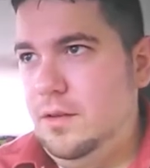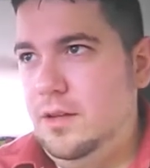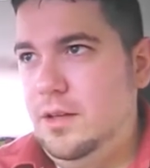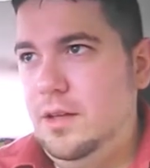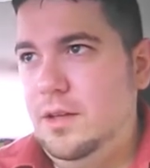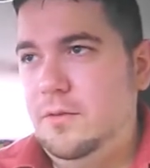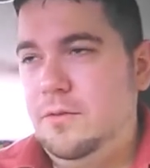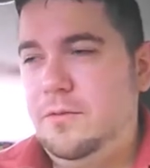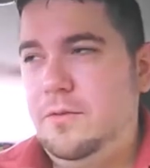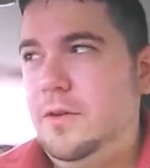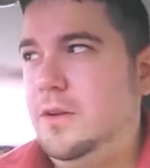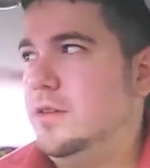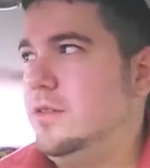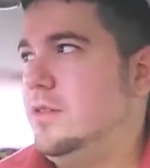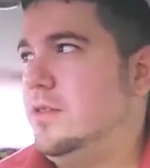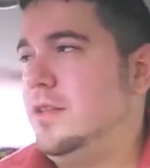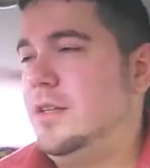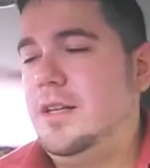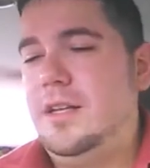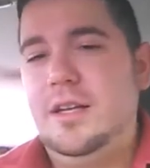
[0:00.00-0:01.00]
he
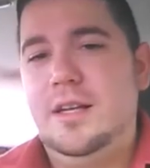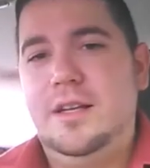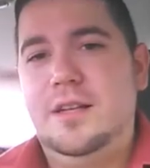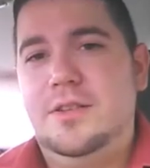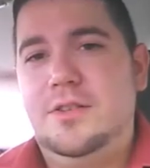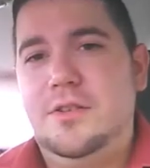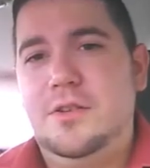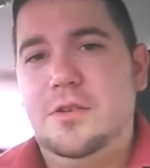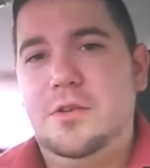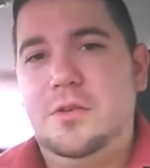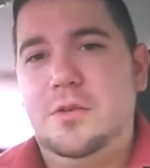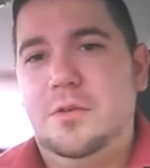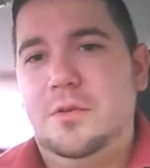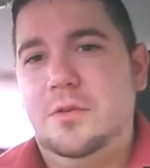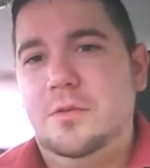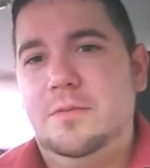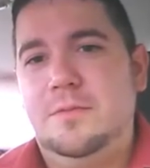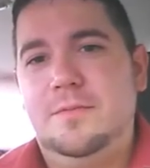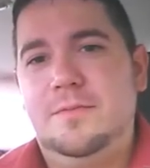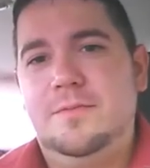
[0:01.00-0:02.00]
feels the need
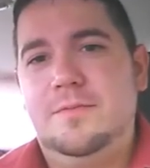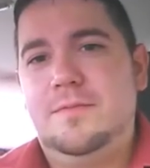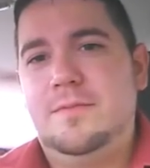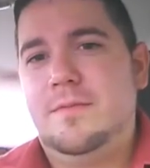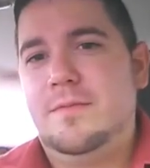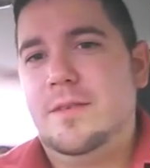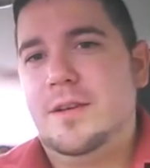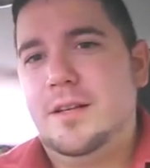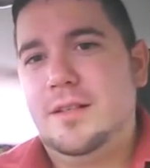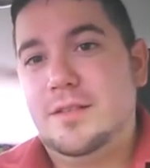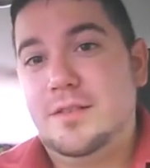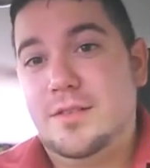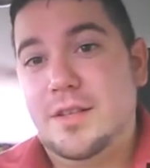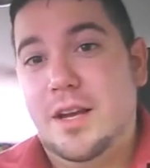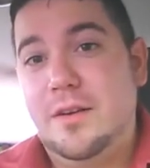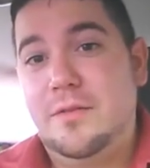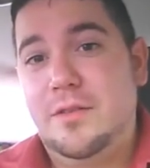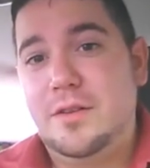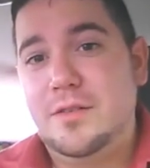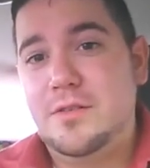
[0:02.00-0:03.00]
to
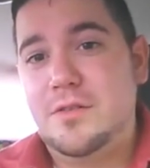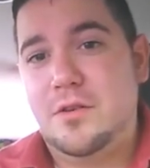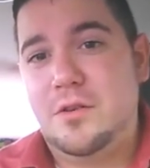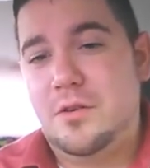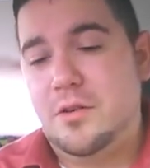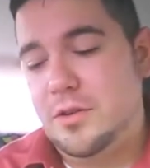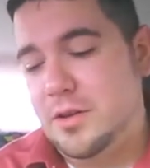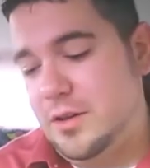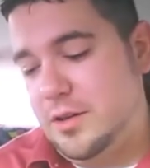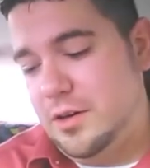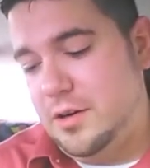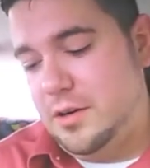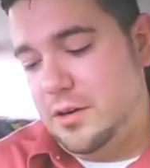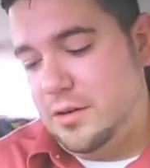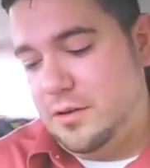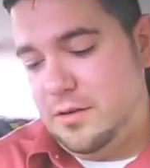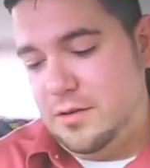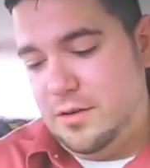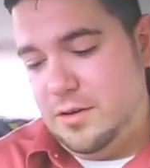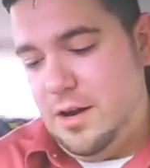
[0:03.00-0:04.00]
save this girl that
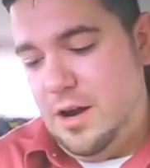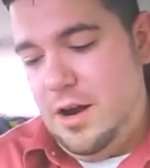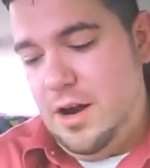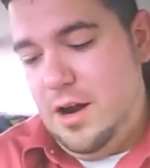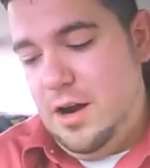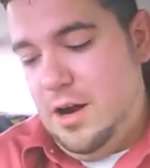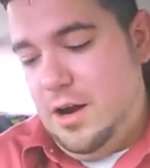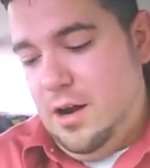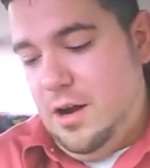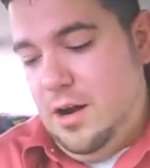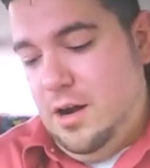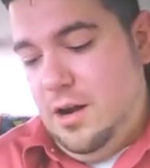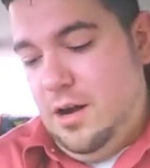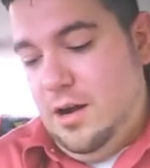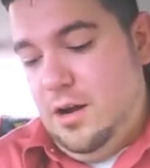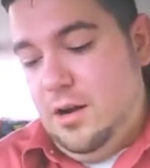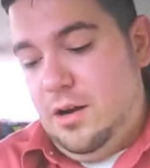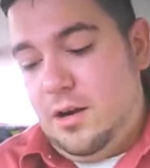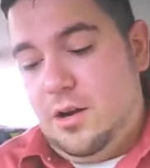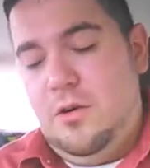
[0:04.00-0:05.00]
they're
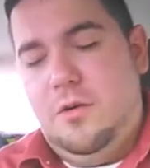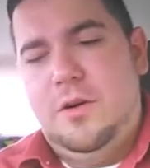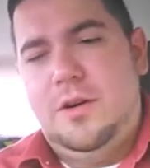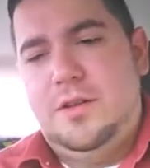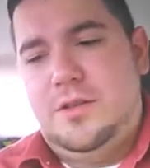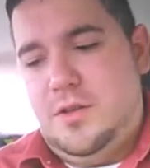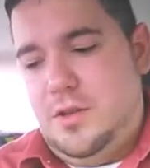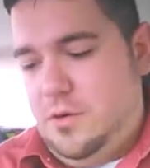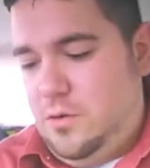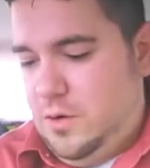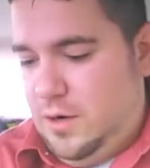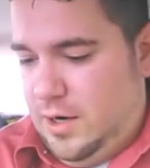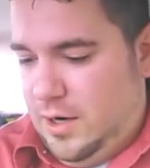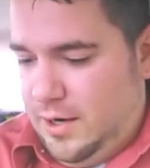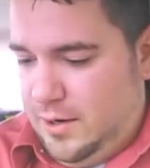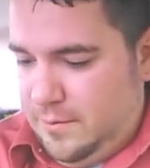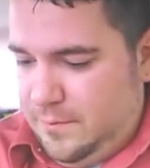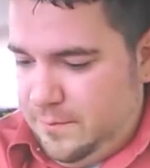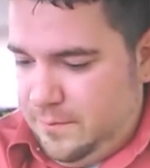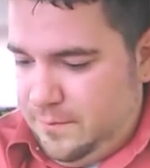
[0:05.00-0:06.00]
going
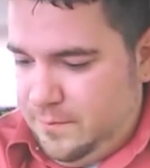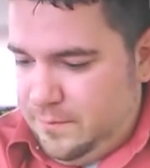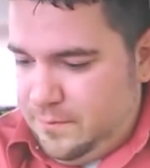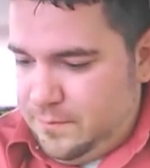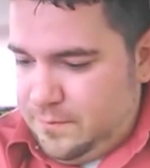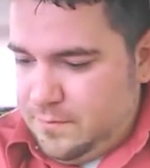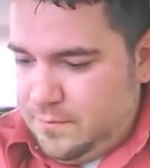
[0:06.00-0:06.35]
to,